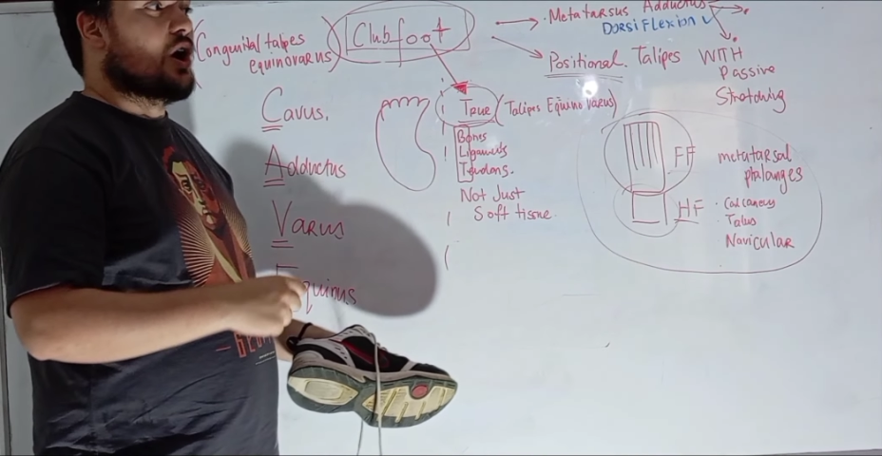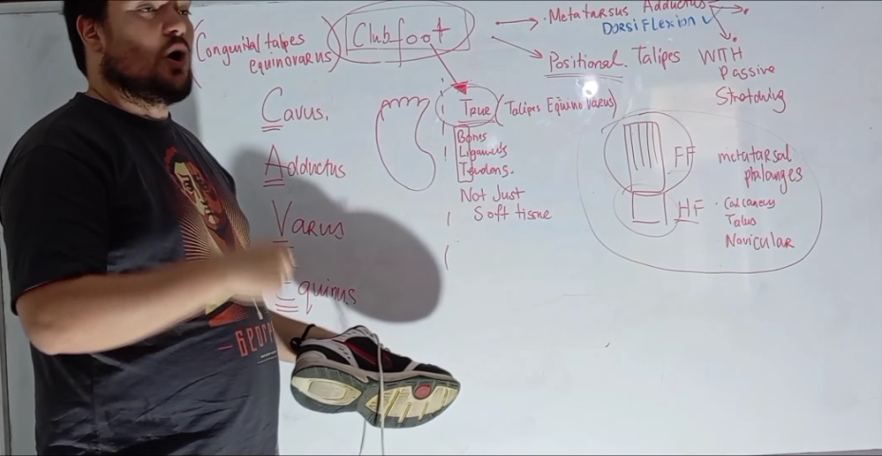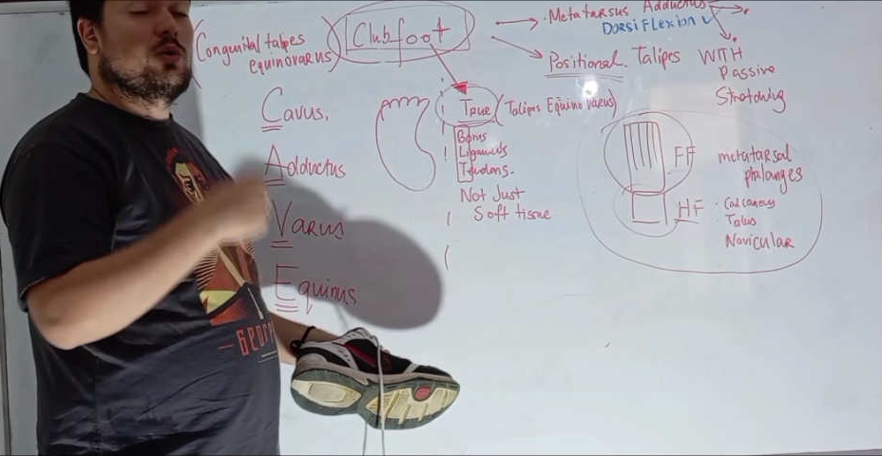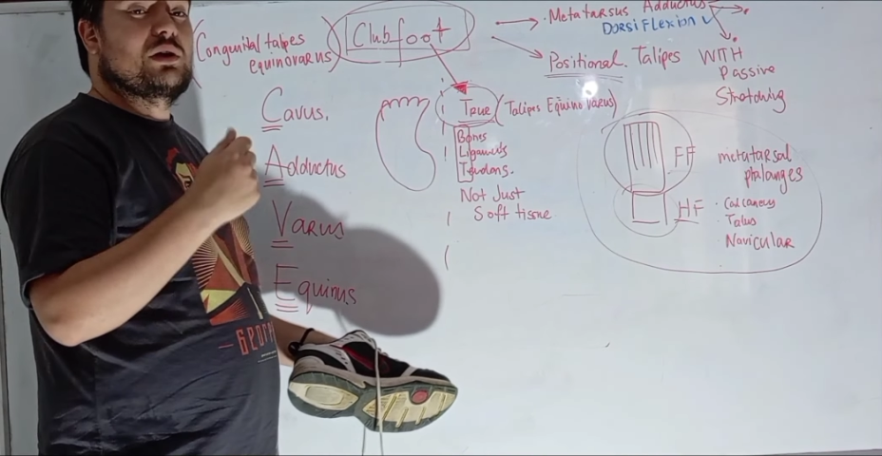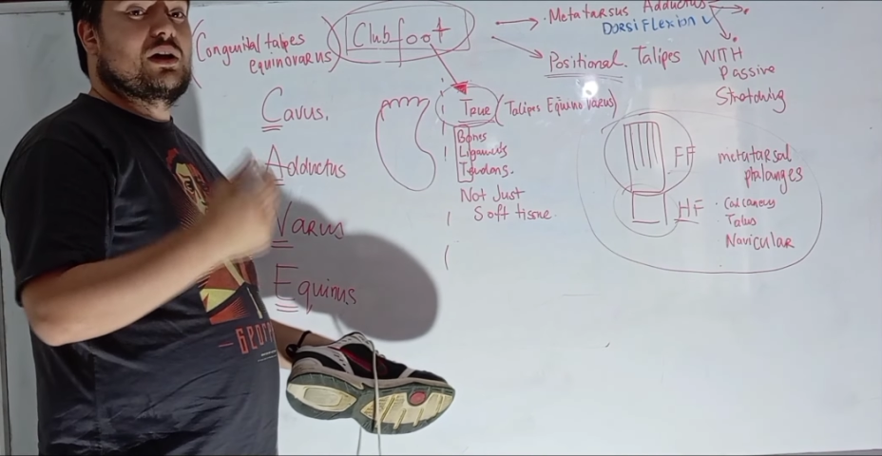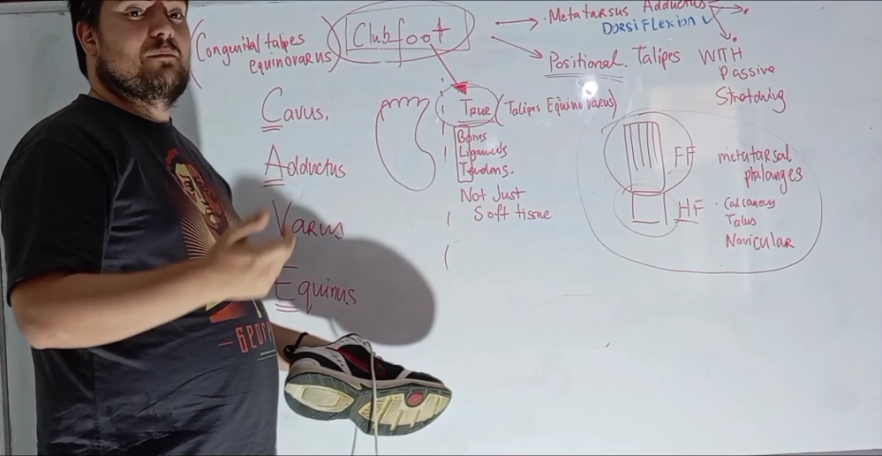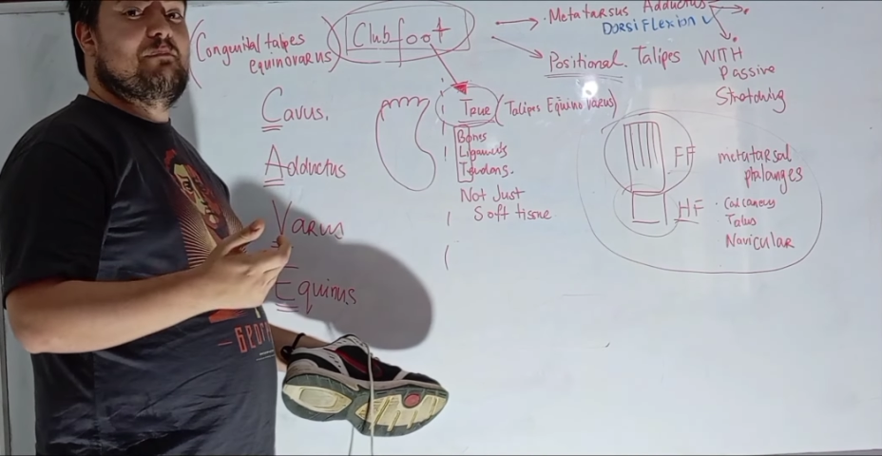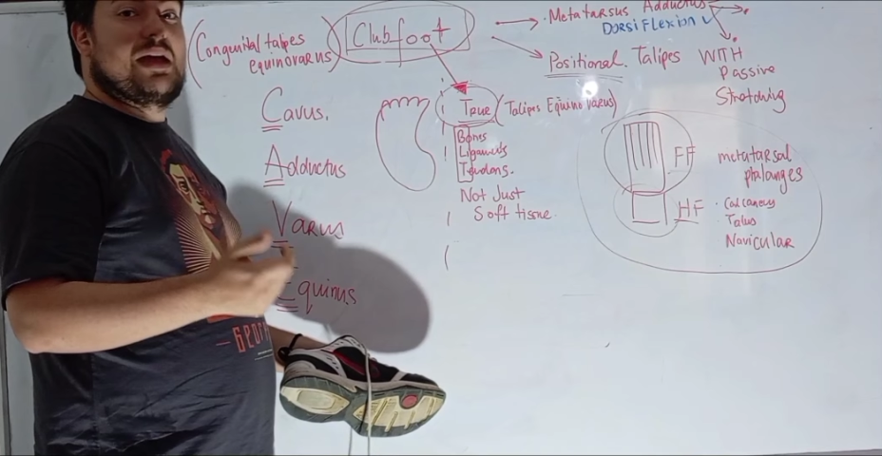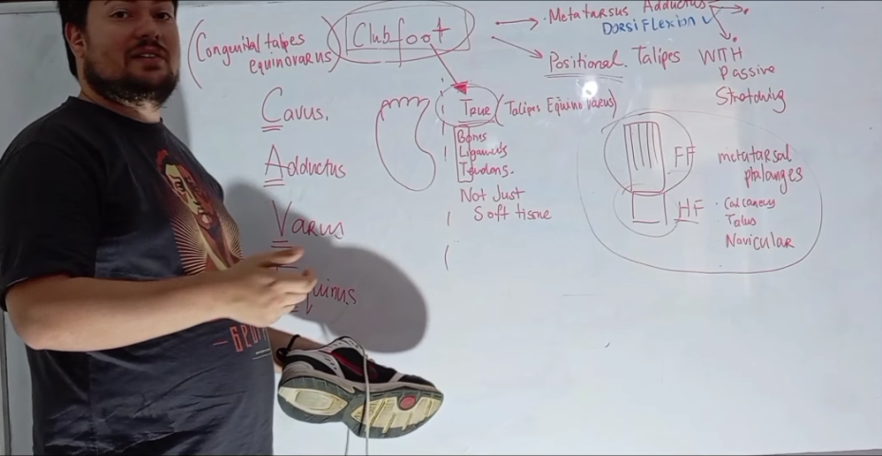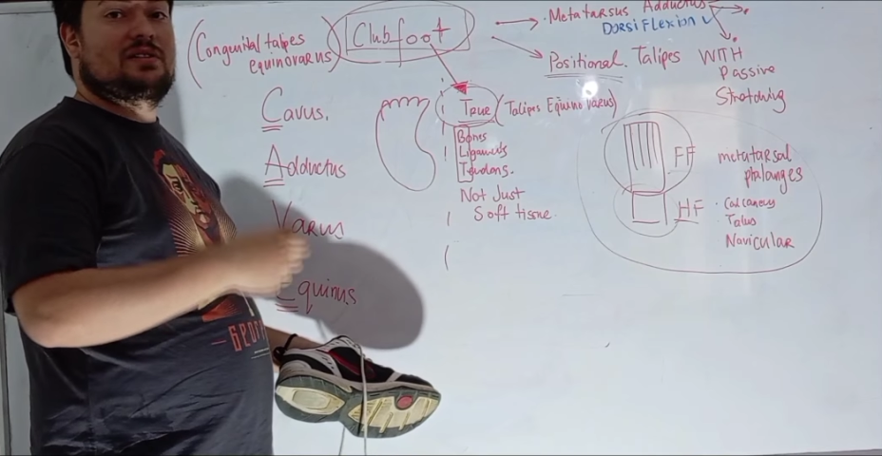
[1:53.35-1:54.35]
older
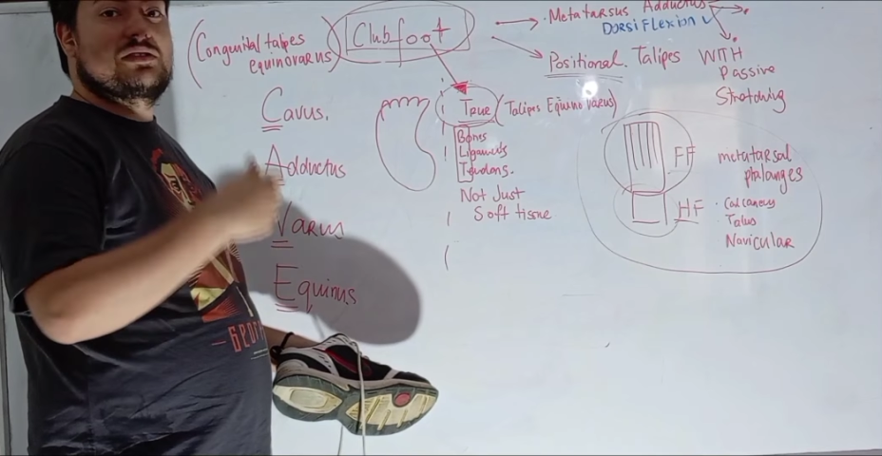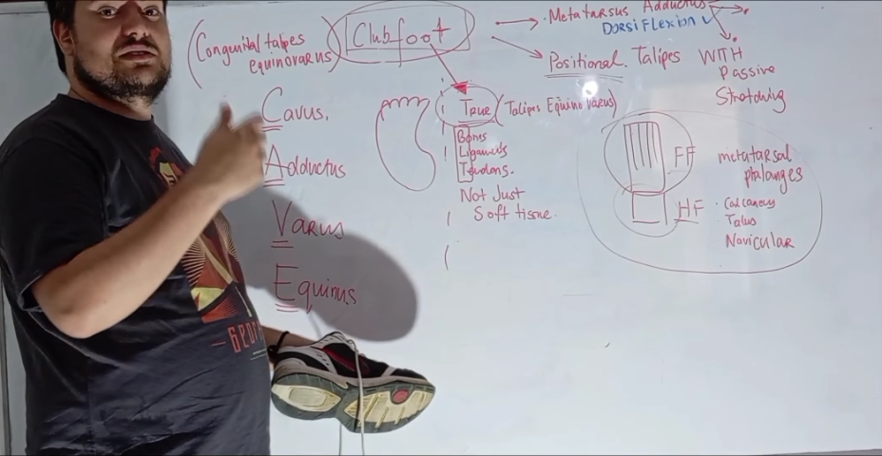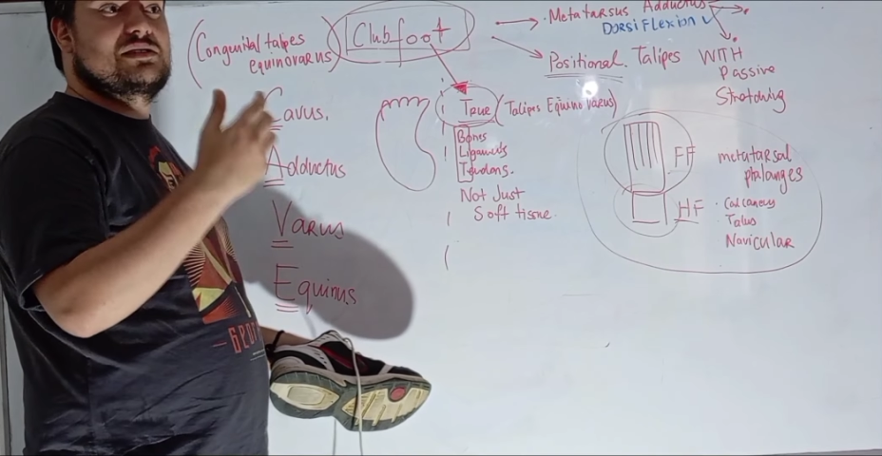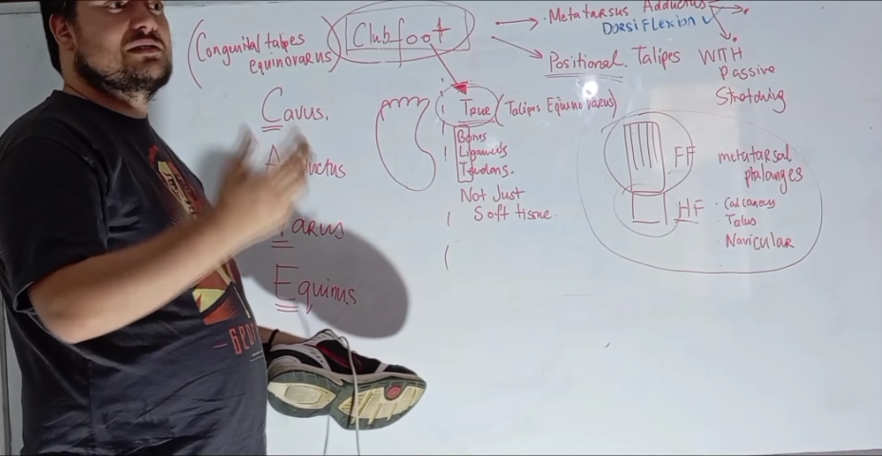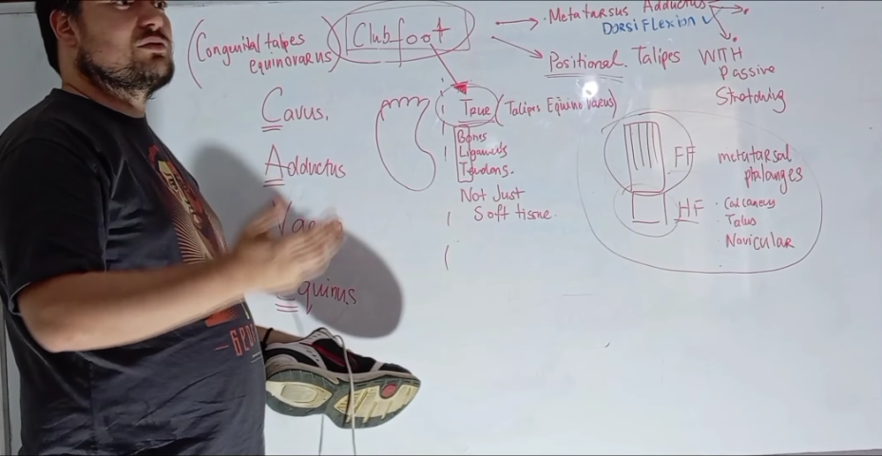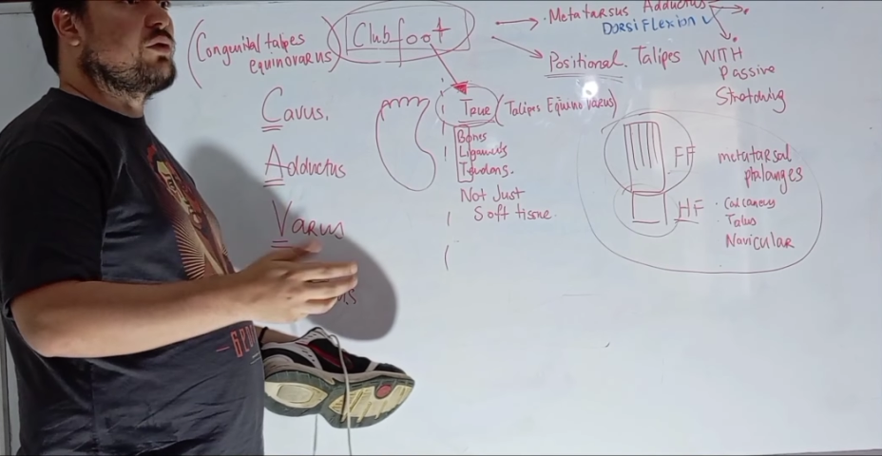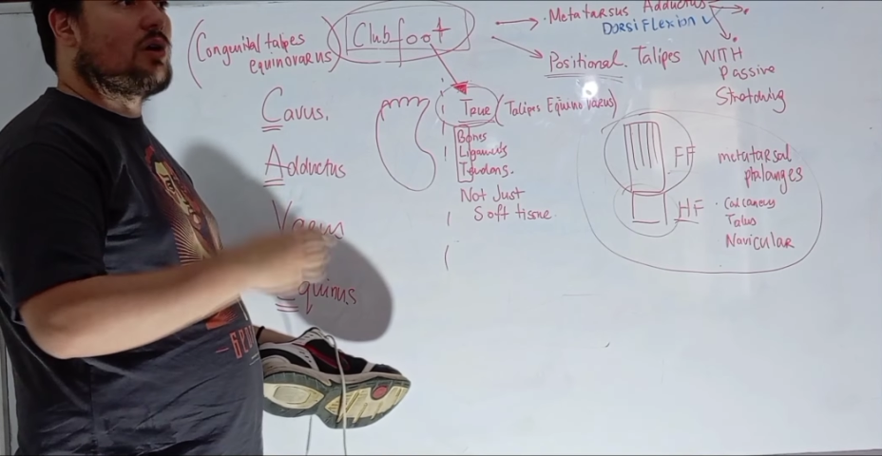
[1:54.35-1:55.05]
parents